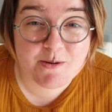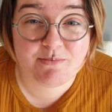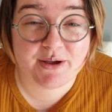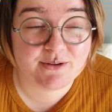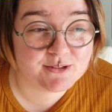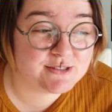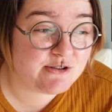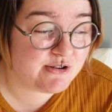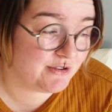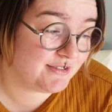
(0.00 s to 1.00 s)
but I also
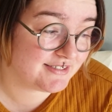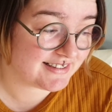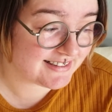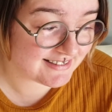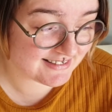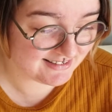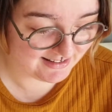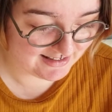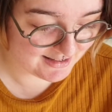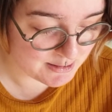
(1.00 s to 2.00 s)
know that
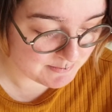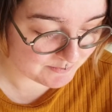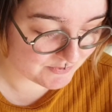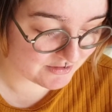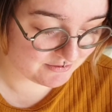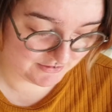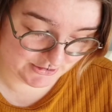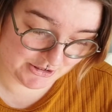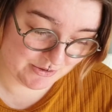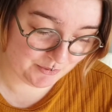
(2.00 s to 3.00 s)
like
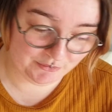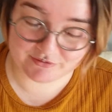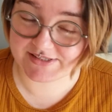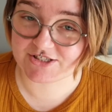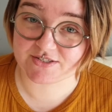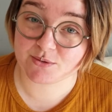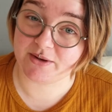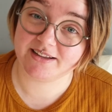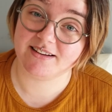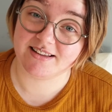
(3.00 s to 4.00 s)
Virginia Woolf is just
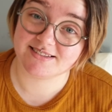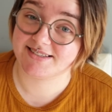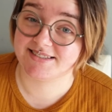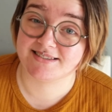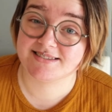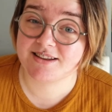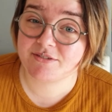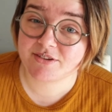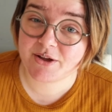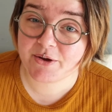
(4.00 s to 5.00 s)
quite classist and
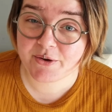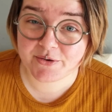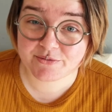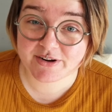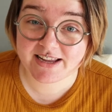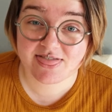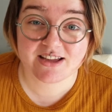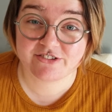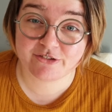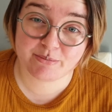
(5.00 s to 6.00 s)
stuff in her own right, and
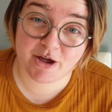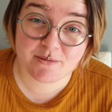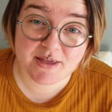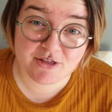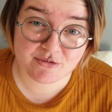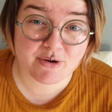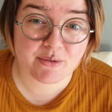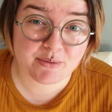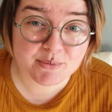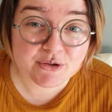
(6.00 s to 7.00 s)
that does permeate
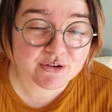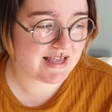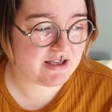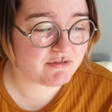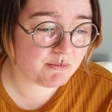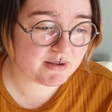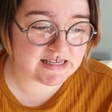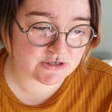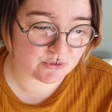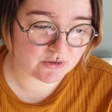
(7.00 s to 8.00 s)
throughout the book. Even when
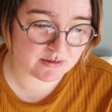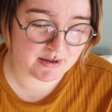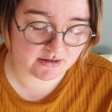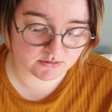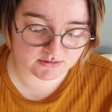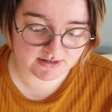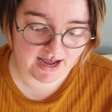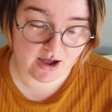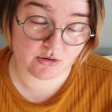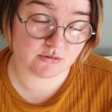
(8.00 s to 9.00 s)
they talk about
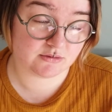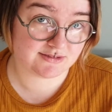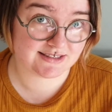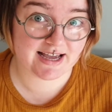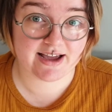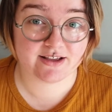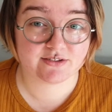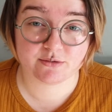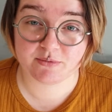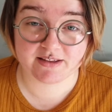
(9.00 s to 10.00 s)
how
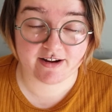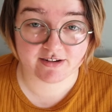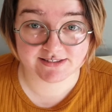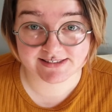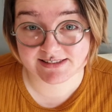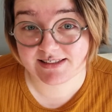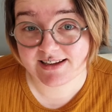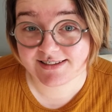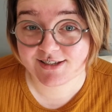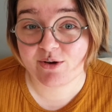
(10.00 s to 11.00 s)
some of the characters
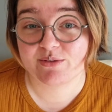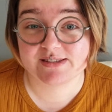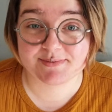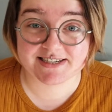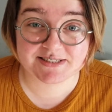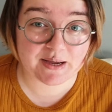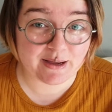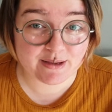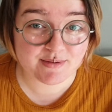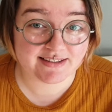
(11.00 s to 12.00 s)
like to go and spend
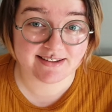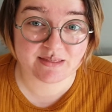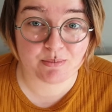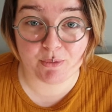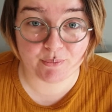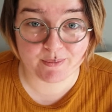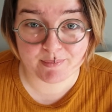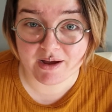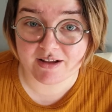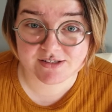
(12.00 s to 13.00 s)
time in like the poorer
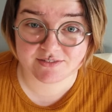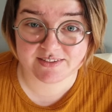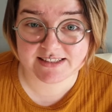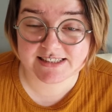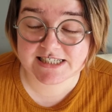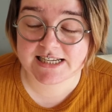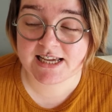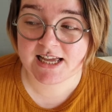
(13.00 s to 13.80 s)
parts of London,